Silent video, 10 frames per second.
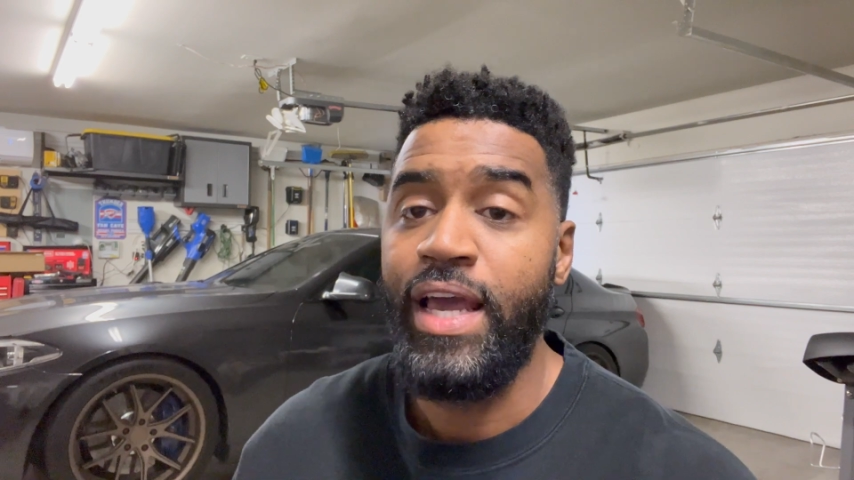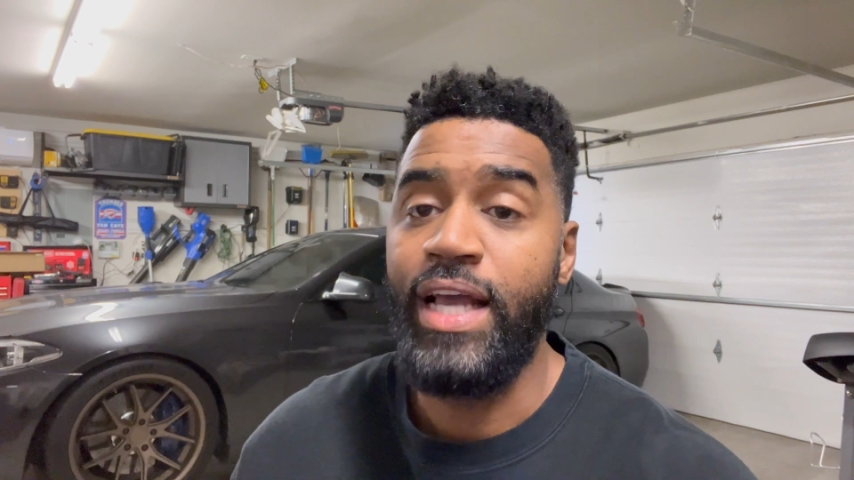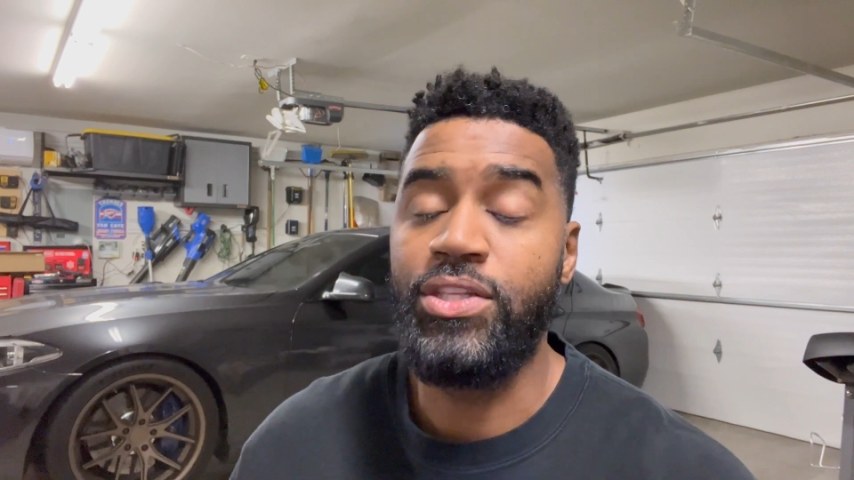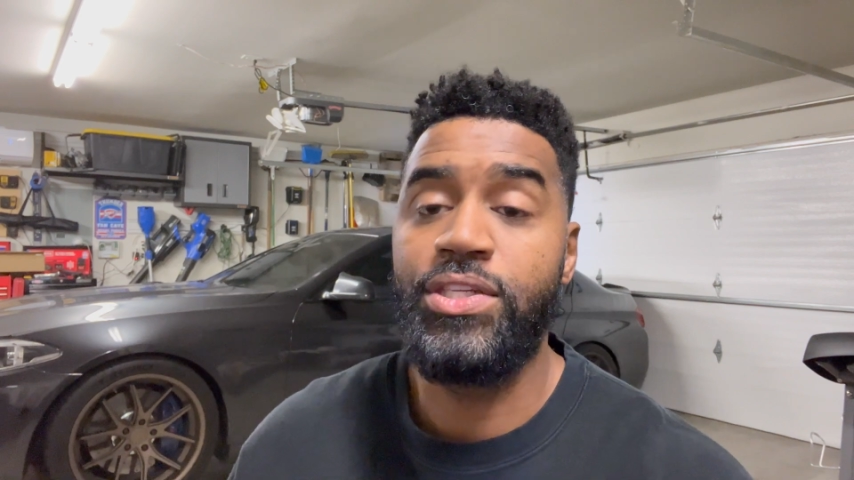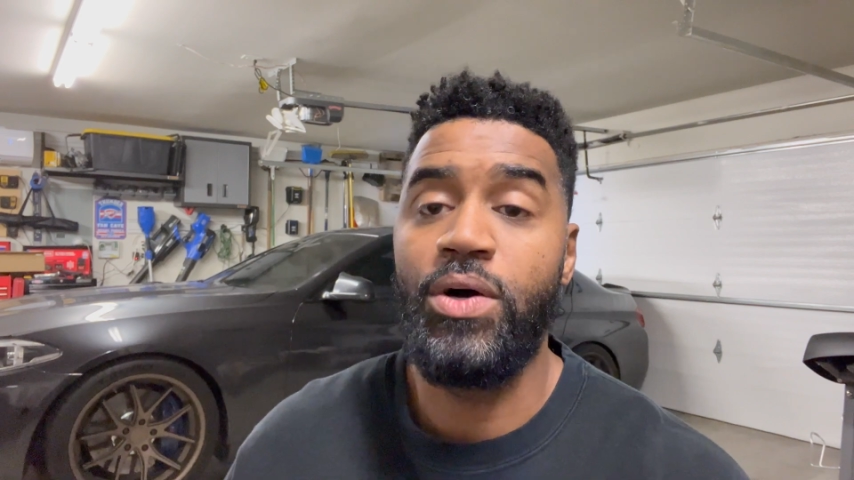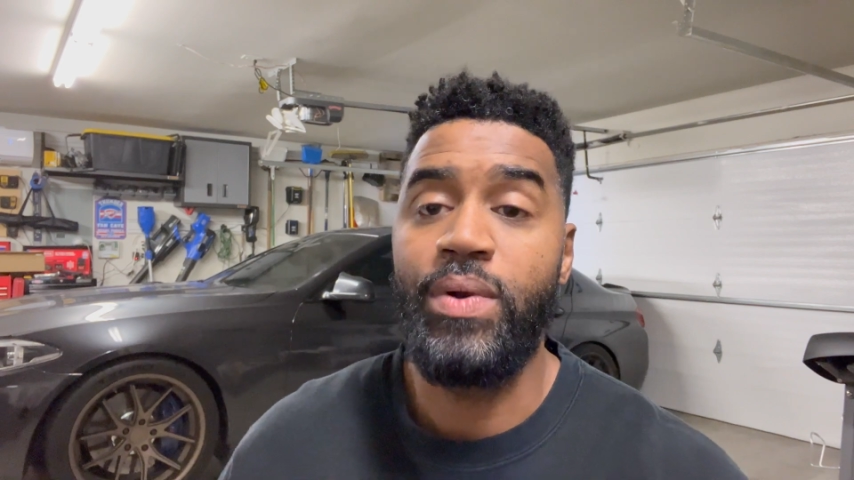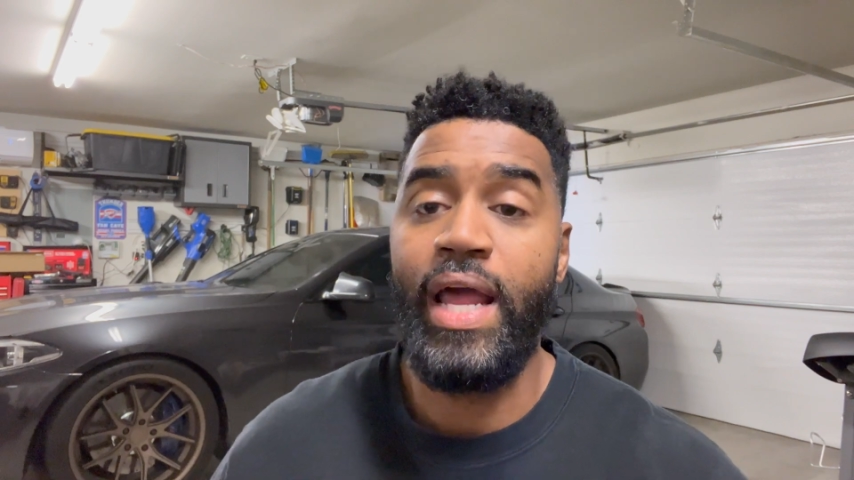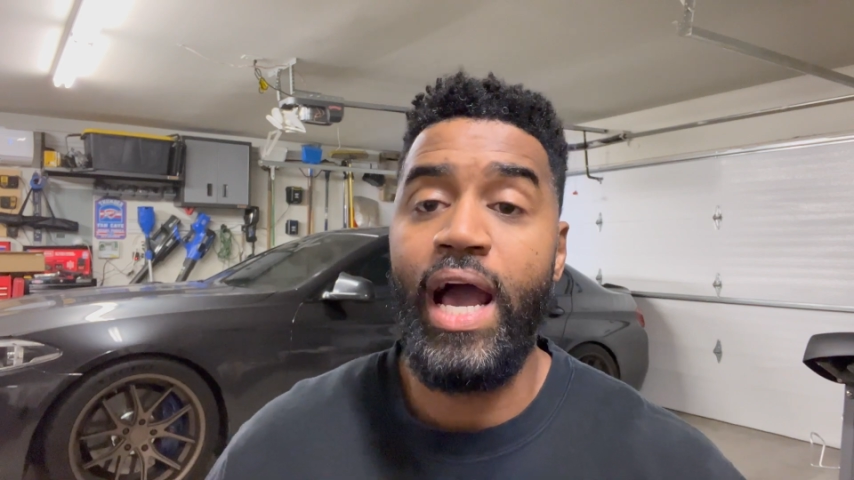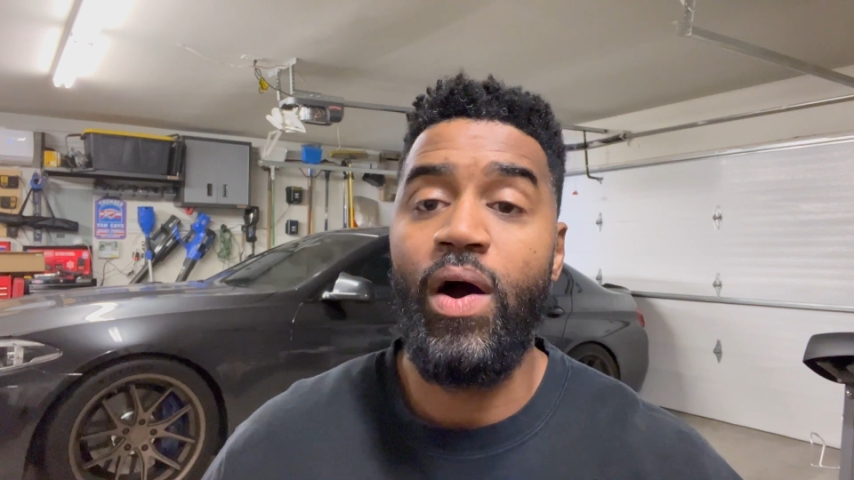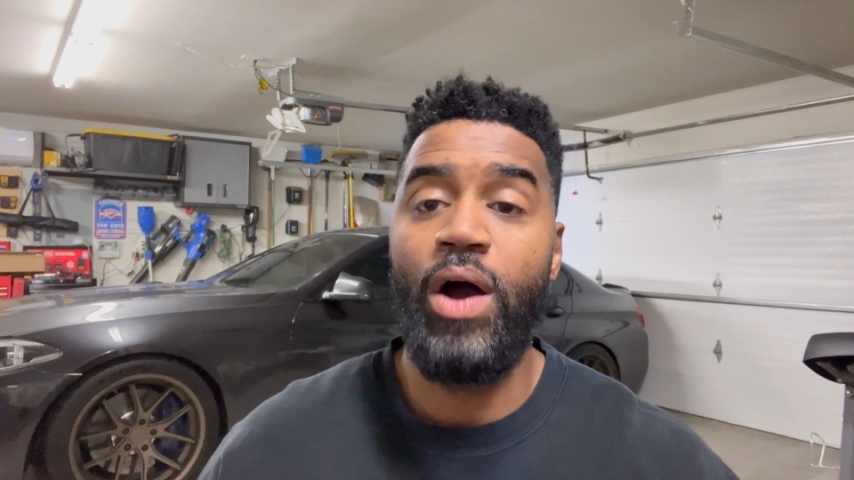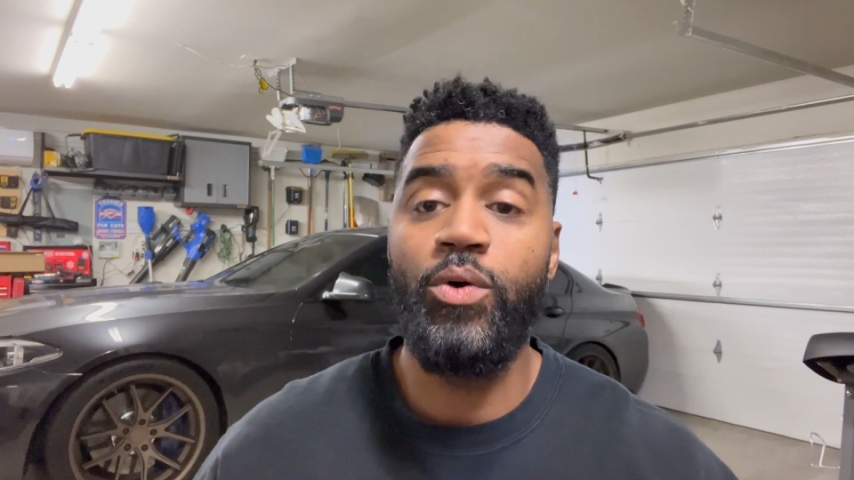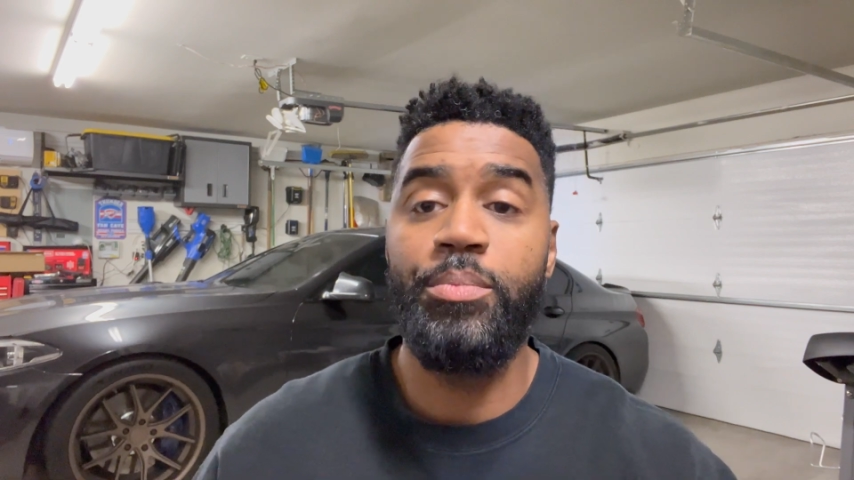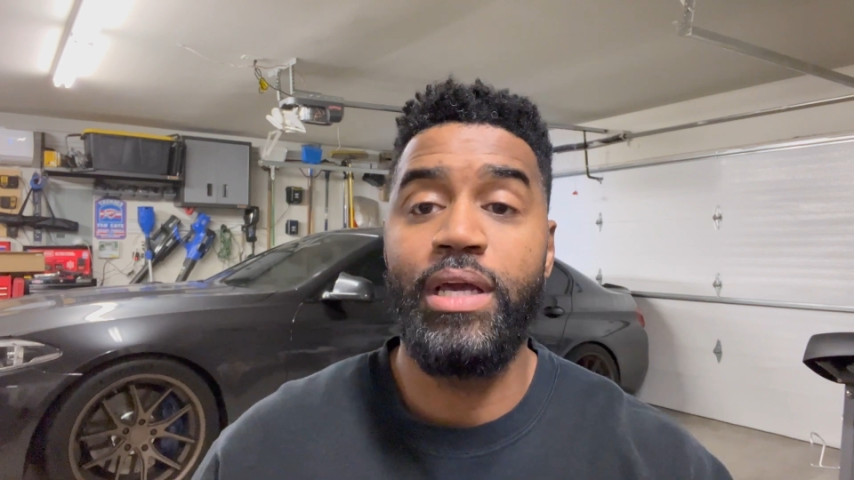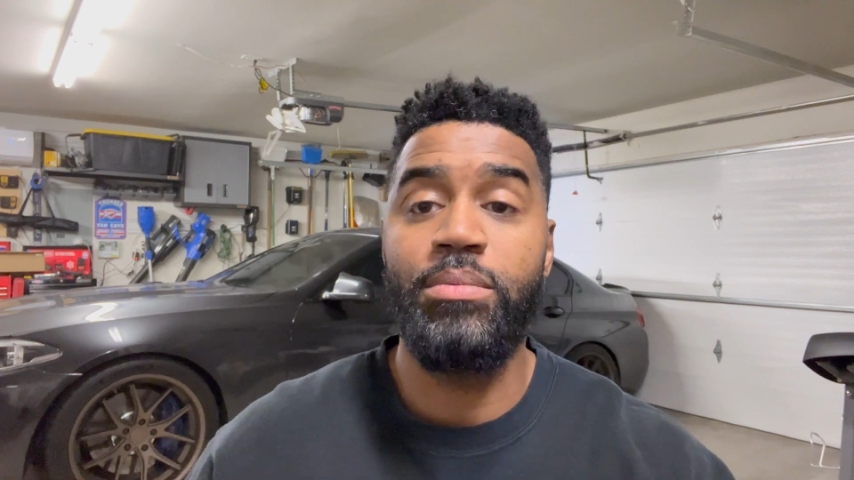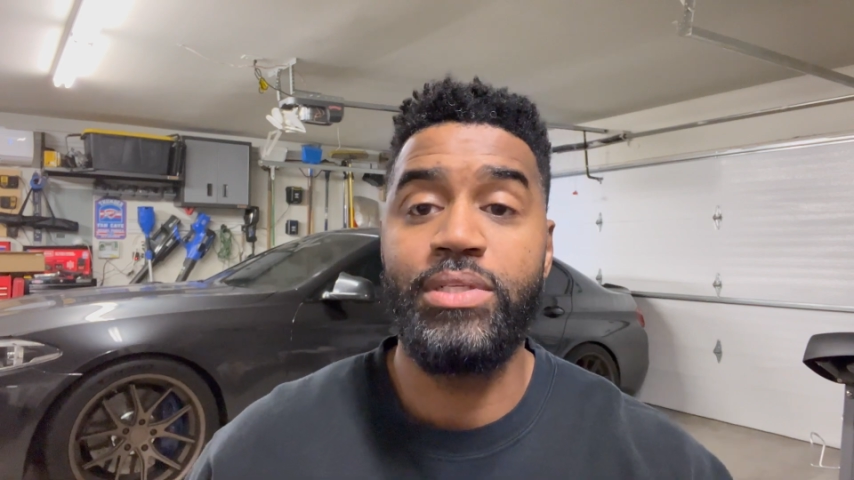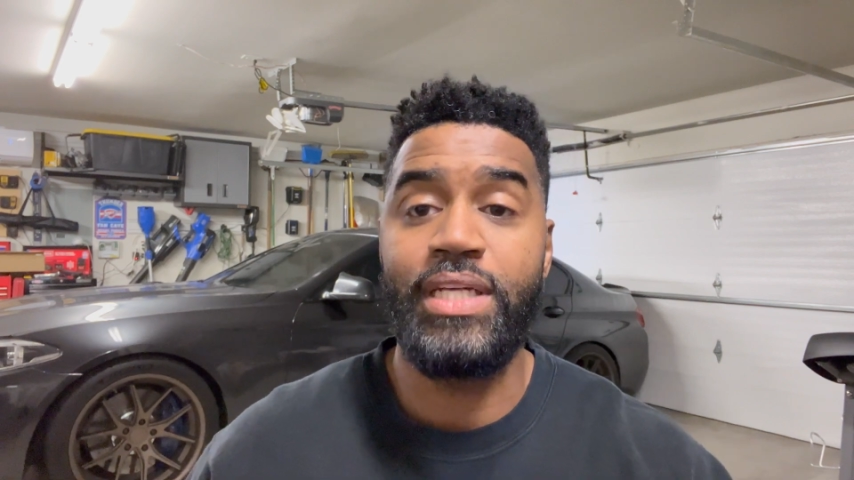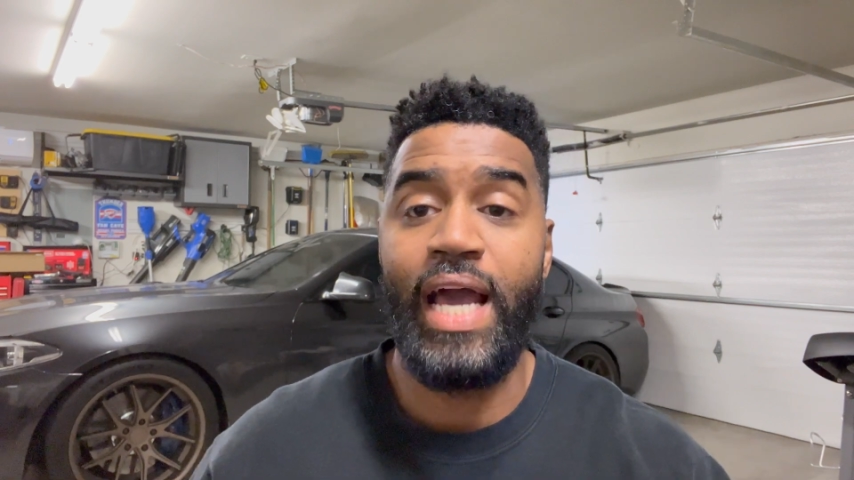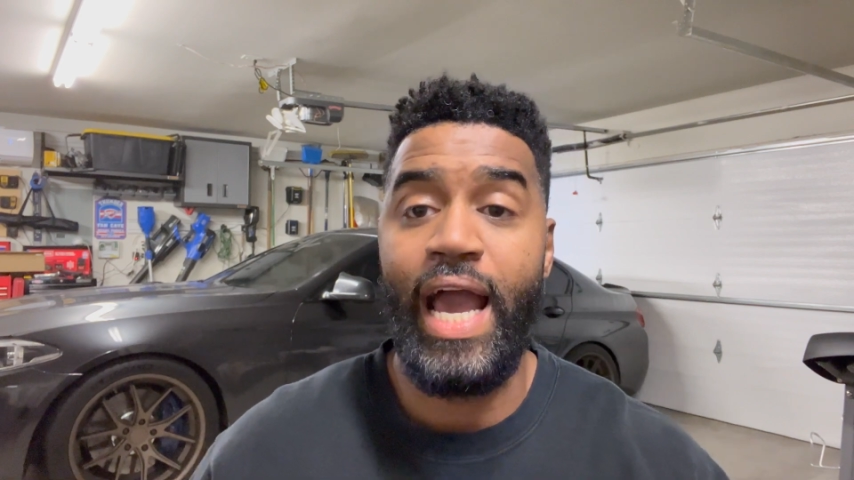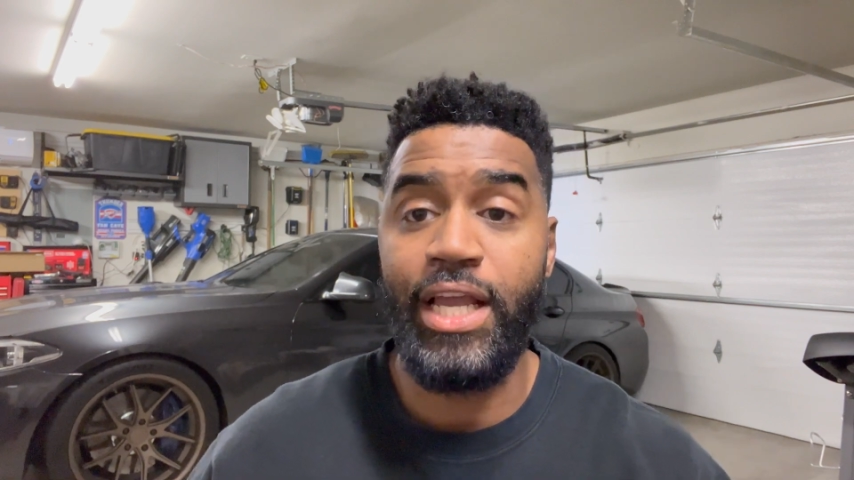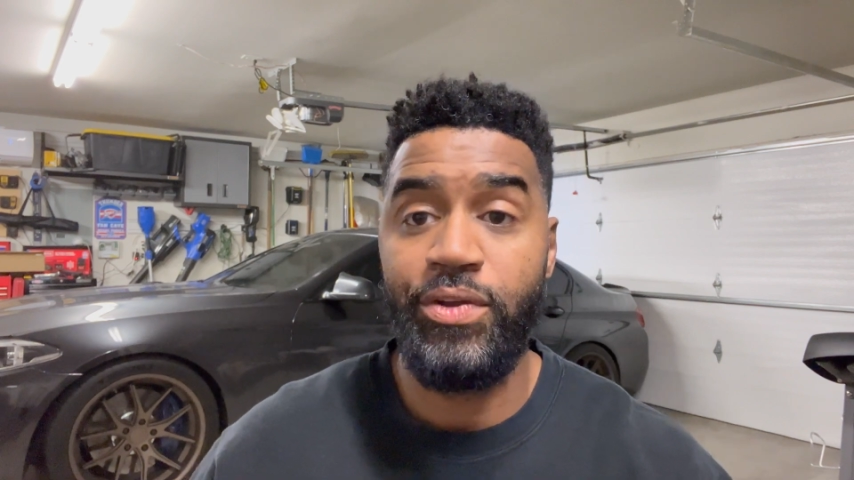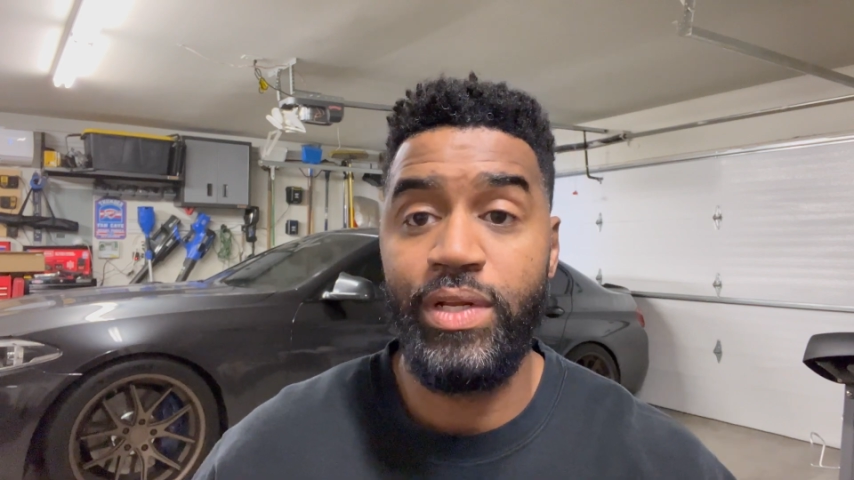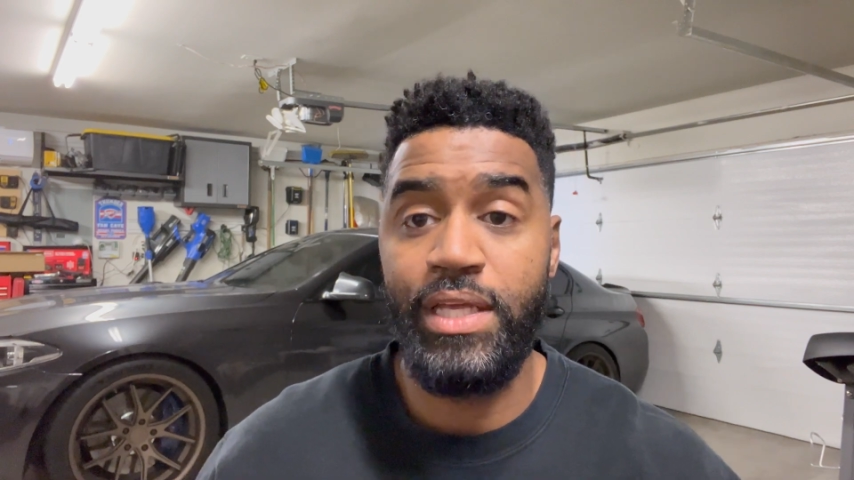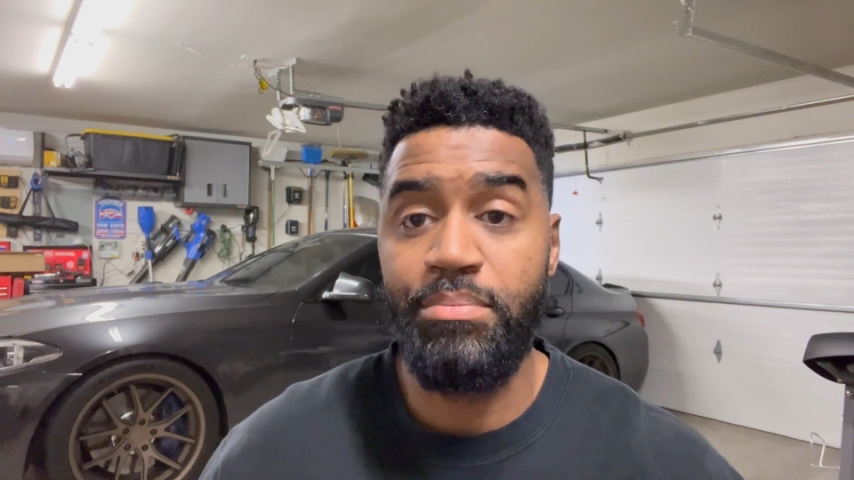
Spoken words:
And so now I will be able to accurately